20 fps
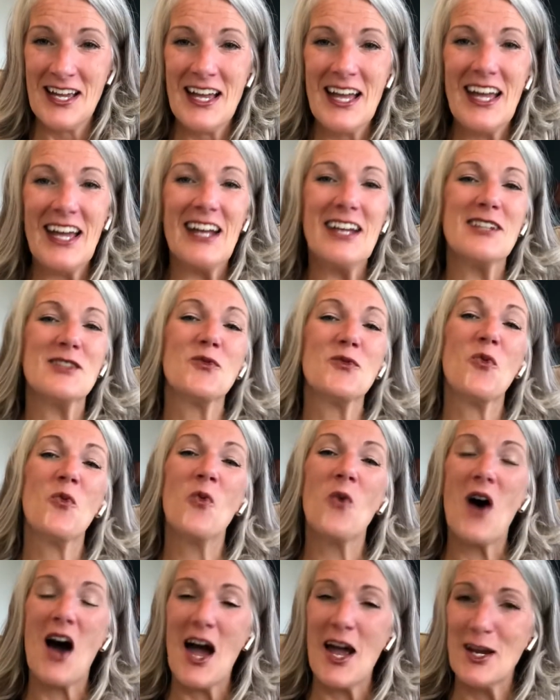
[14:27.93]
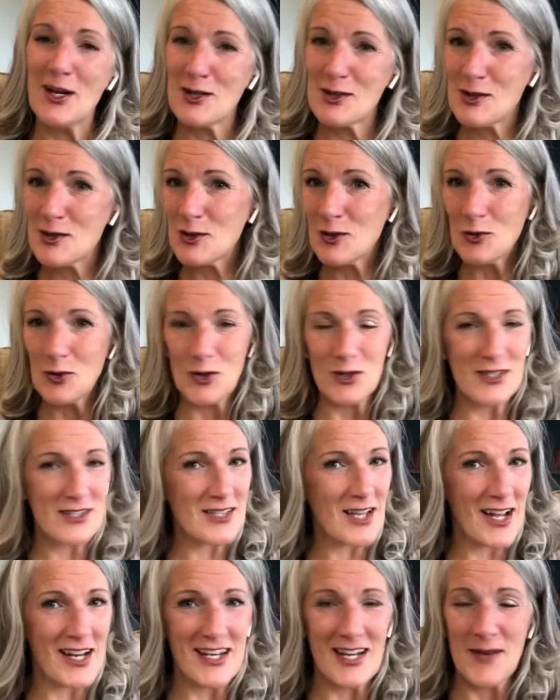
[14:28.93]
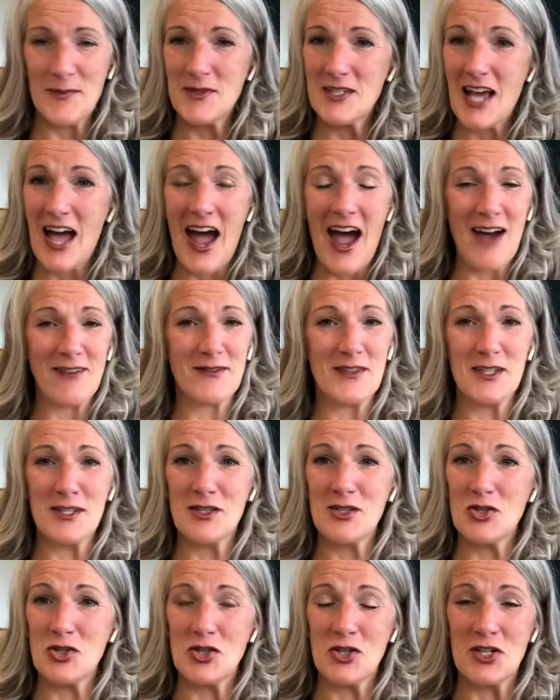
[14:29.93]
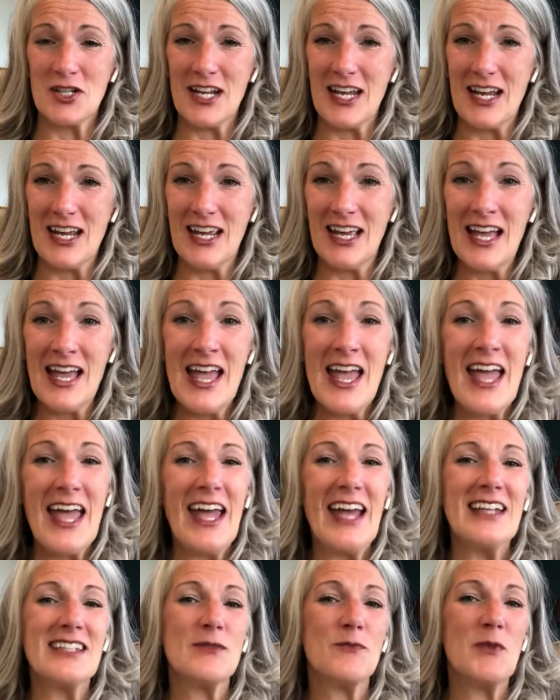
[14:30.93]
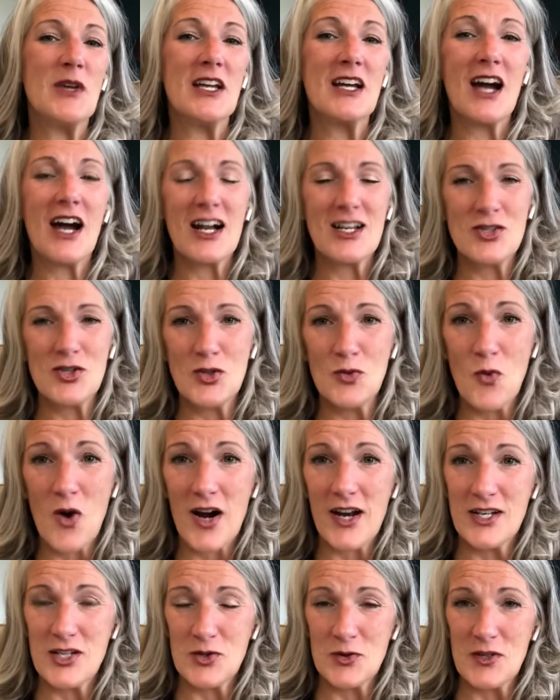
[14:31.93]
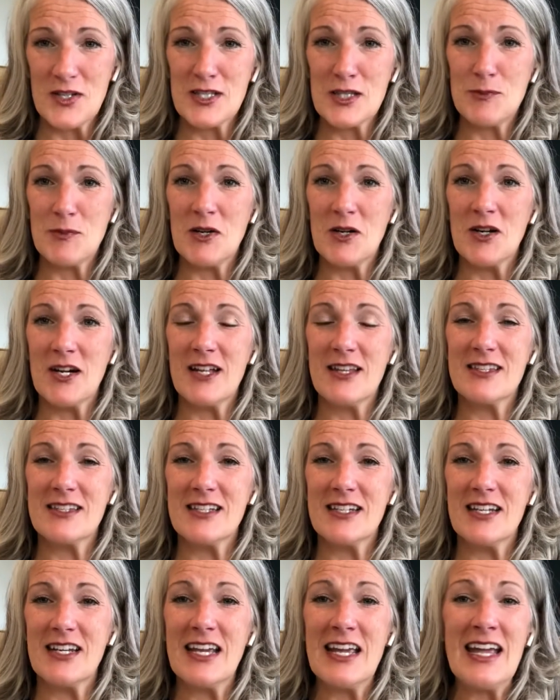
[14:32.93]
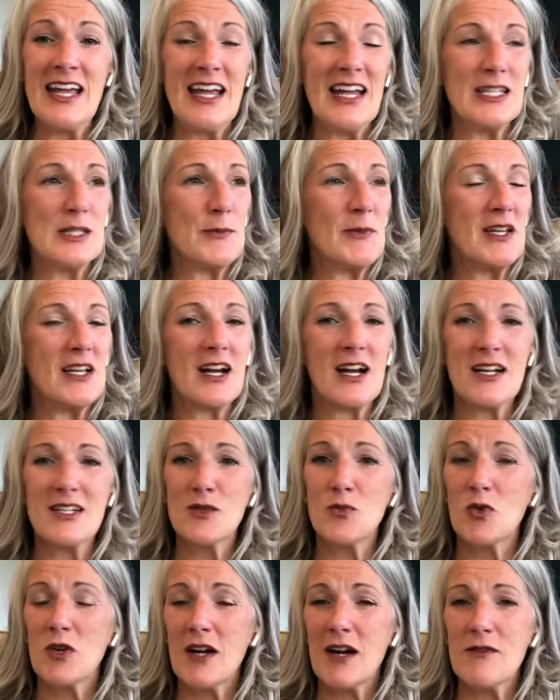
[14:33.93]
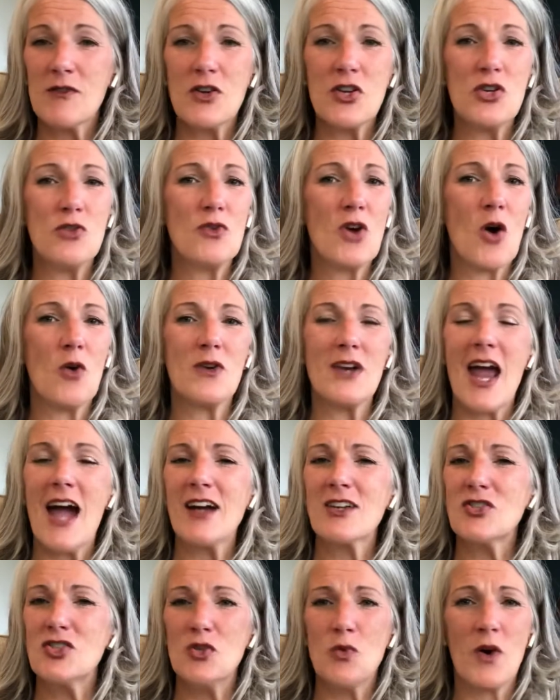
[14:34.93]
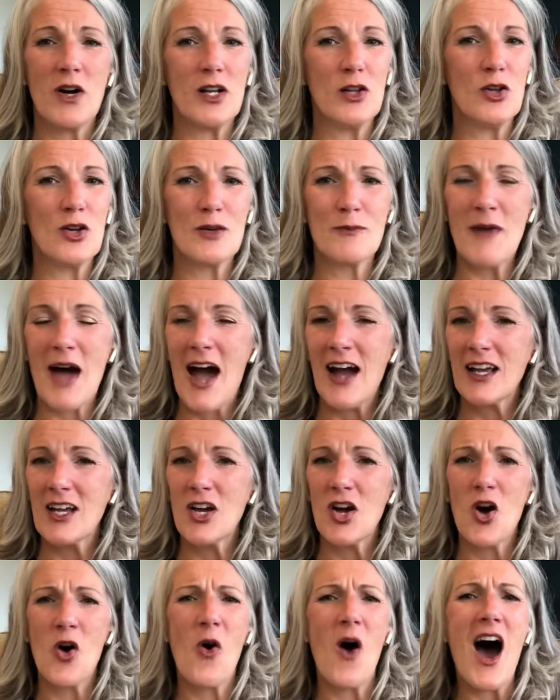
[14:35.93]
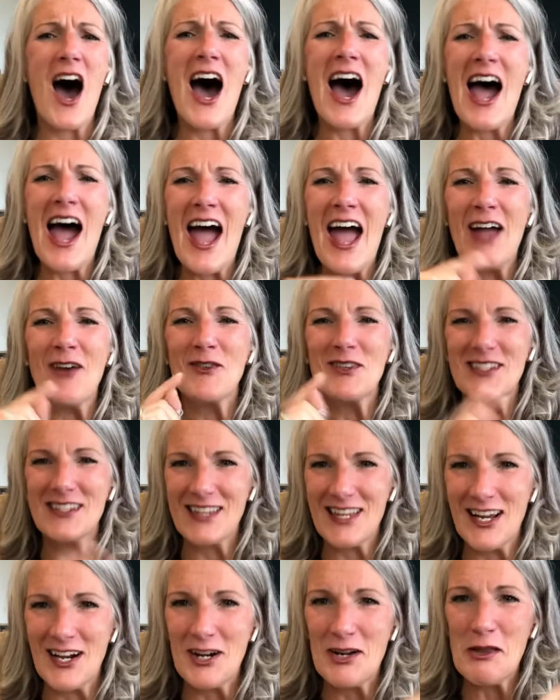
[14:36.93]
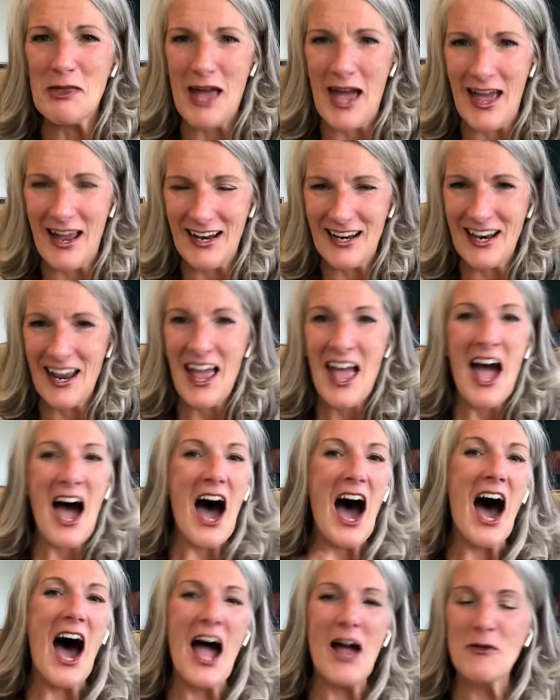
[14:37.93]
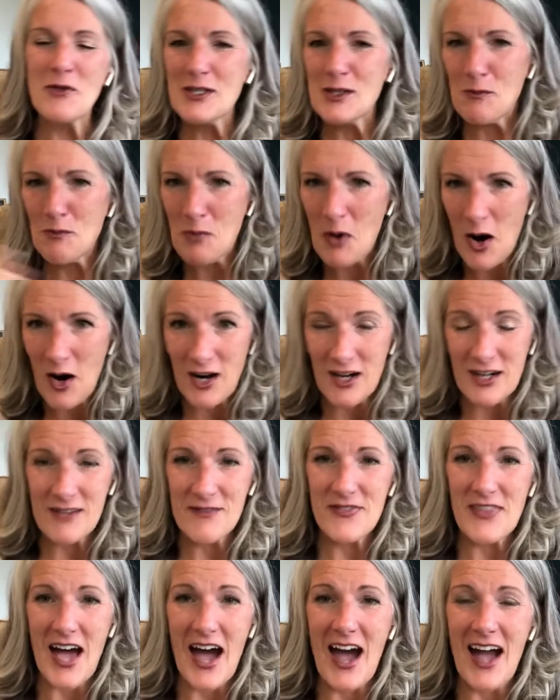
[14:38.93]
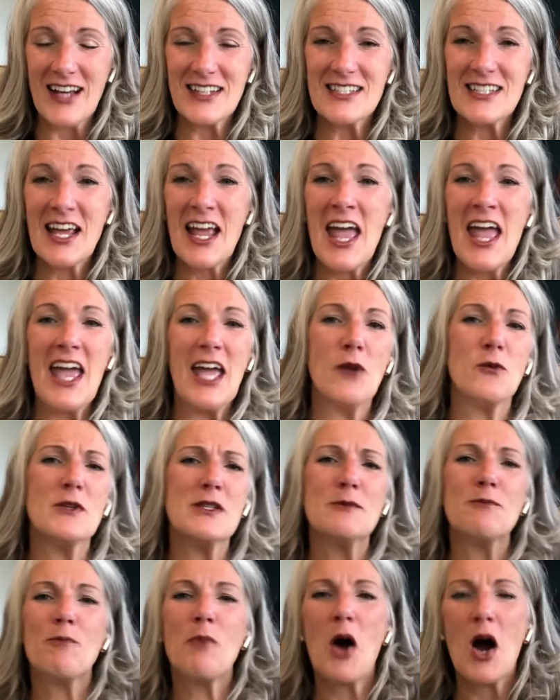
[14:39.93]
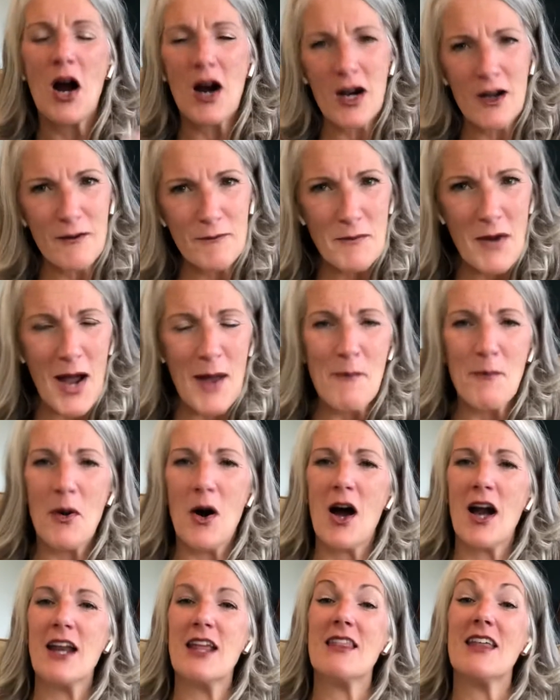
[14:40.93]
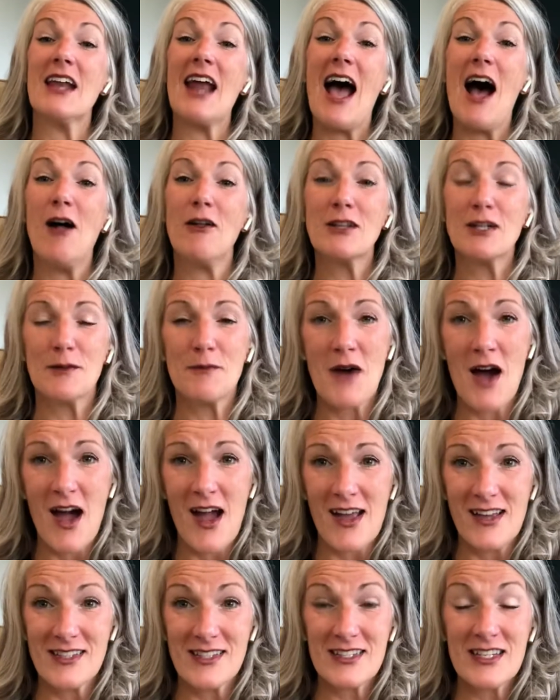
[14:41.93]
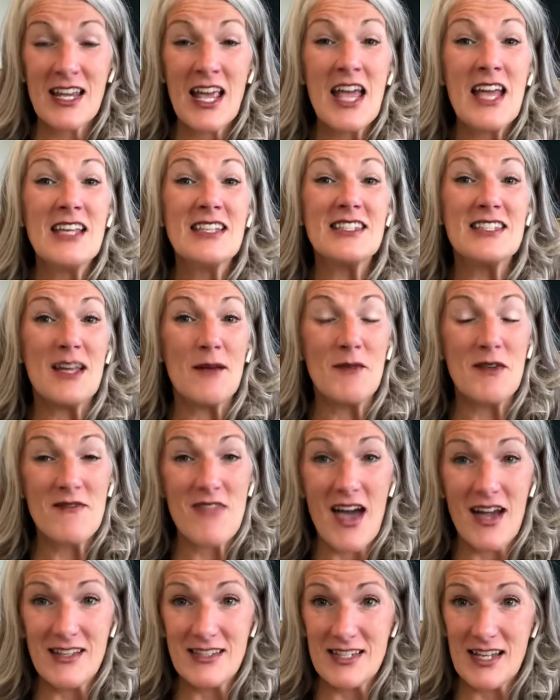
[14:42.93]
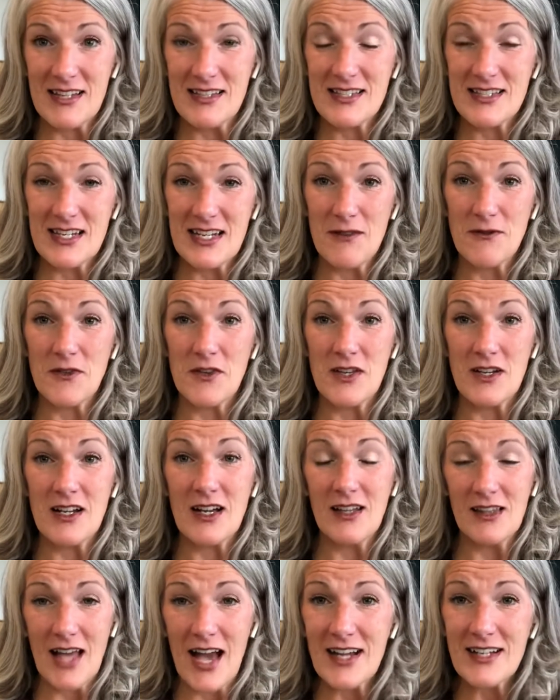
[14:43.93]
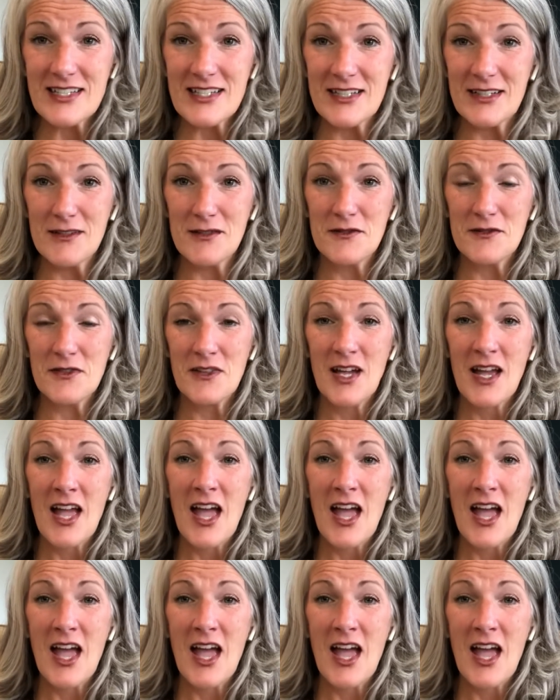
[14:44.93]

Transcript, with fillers: It is why your soul signed up to have this journey it's because you wanted to experience it. It's because wherever you go next, you want to look back and go, I was there then. I was a part of that. It was part of my body that alchemized some of that density for the collective.